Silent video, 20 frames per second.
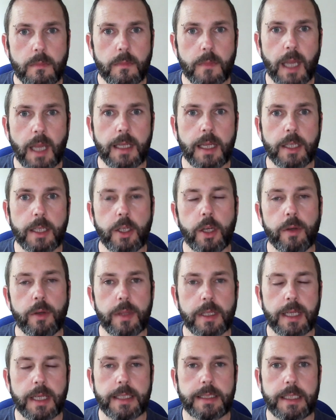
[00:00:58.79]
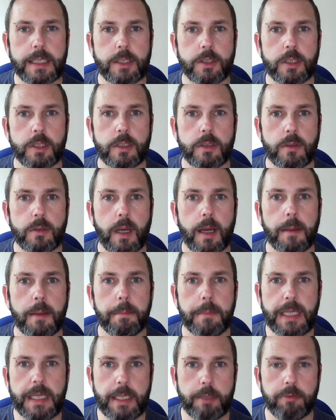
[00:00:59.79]
I know that I did do a
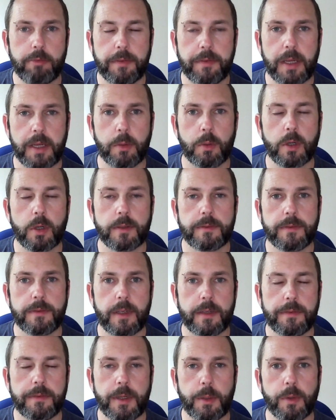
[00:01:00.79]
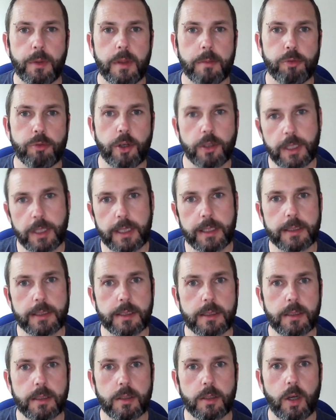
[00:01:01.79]
mini review of a few of the
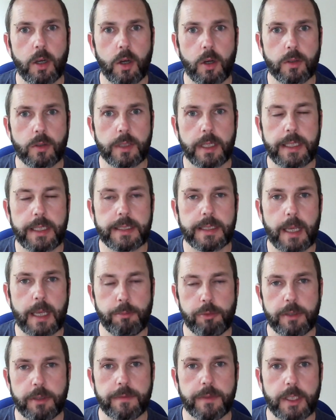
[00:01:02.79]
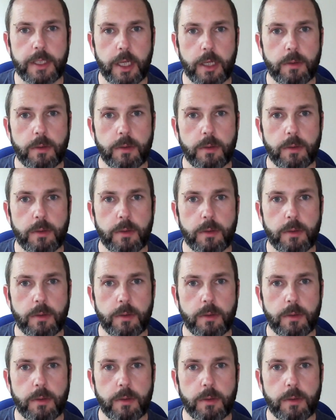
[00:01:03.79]
products on a separate video.